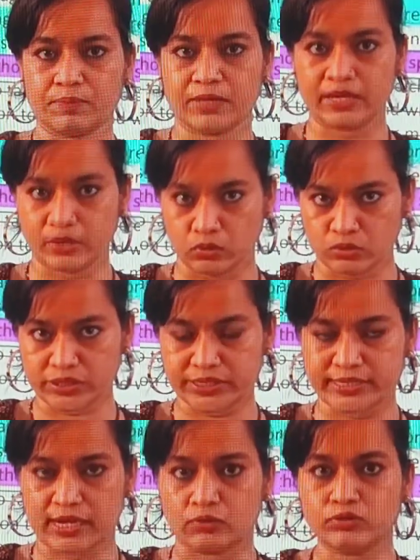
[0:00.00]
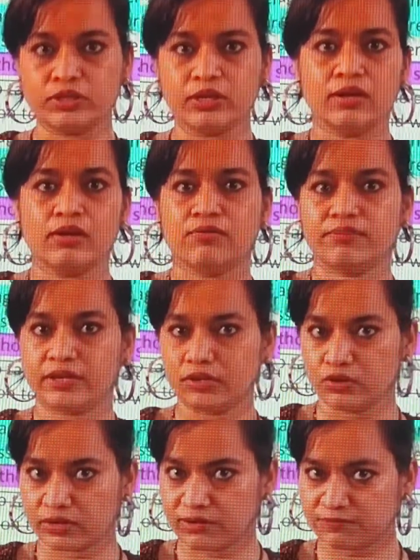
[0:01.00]
be noted down when
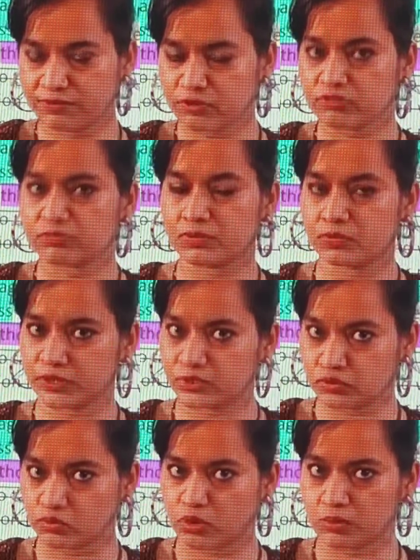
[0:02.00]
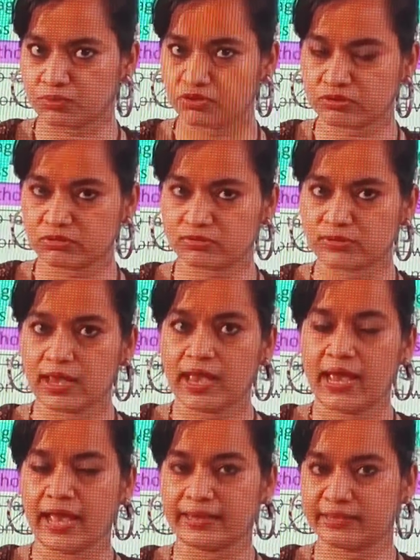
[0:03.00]
you're confused between two options
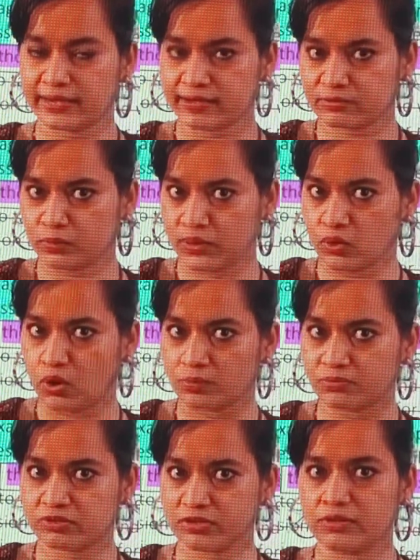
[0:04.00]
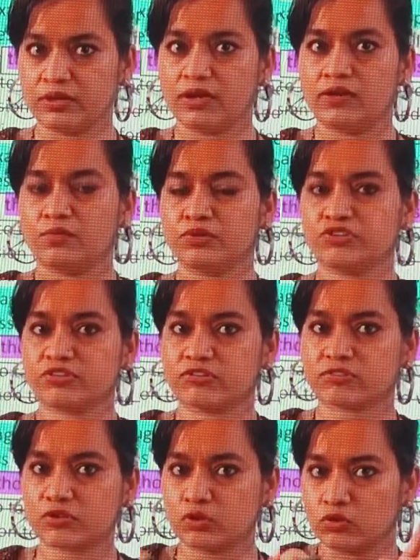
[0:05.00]
and there is one option which
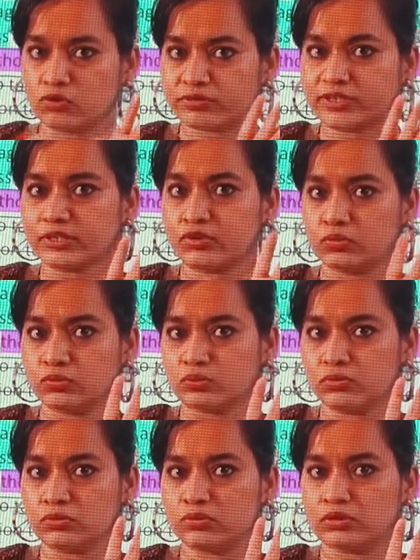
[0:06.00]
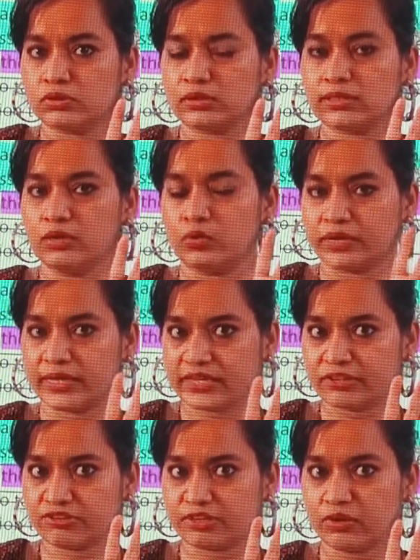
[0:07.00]
is closer to the
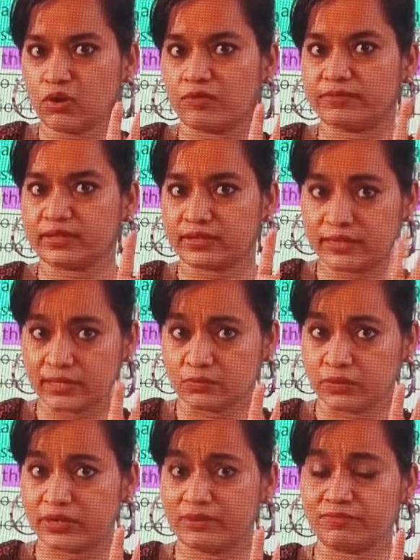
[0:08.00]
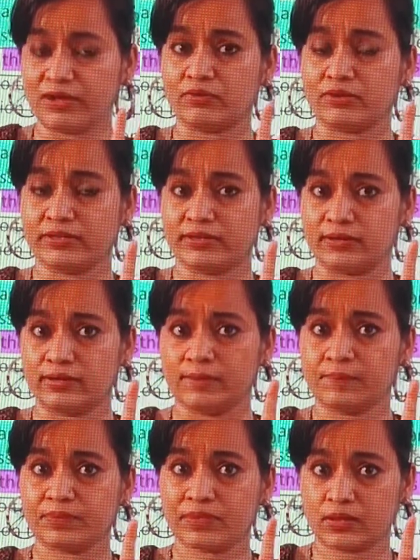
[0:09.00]
location of the keyword found in
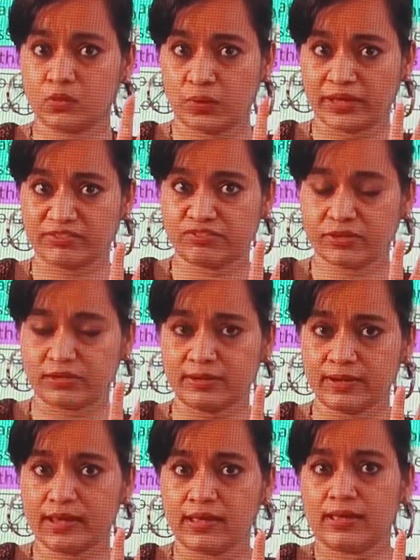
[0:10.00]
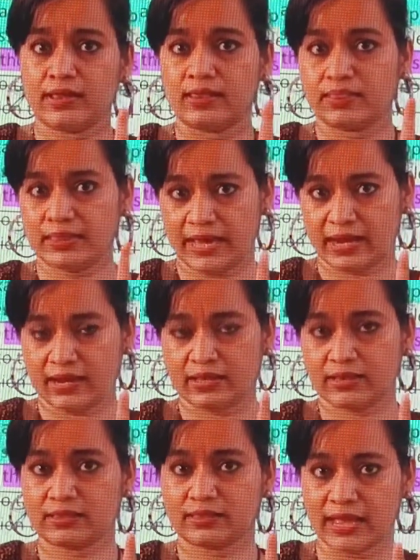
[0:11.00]
the question, then
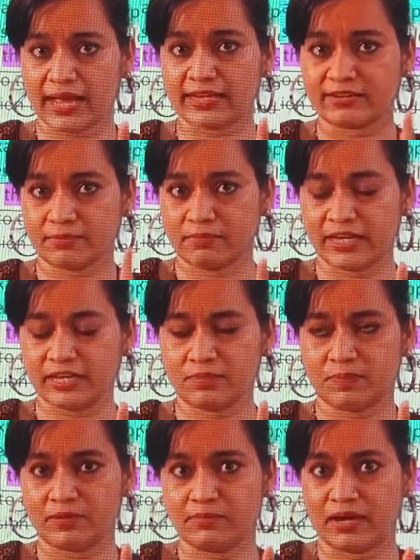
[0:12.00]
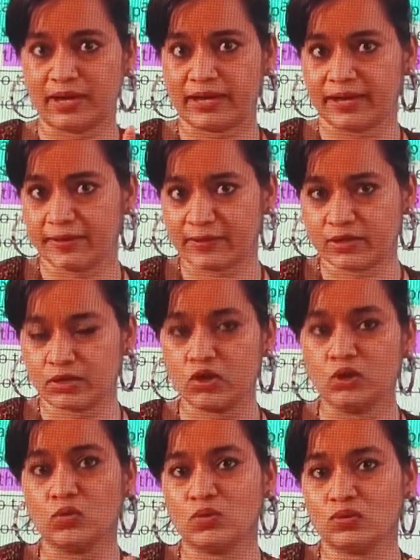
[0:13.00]
that might be my
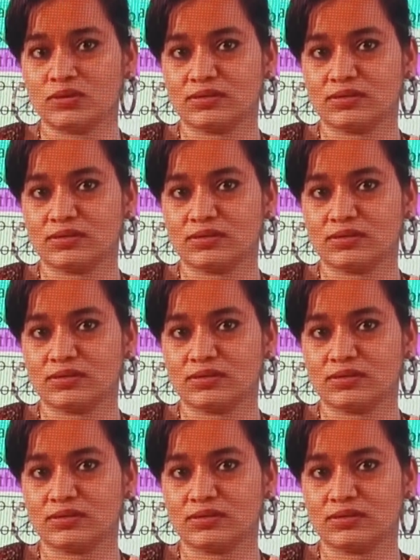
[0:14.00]
clue